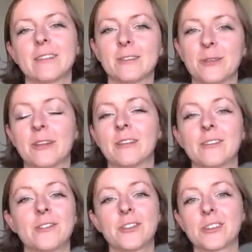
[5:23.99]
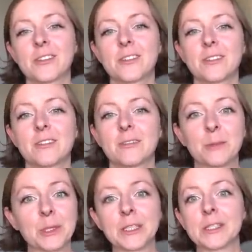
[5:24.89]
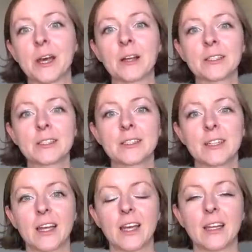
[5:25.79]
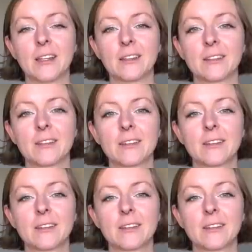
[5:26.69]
other than this just really sucks, and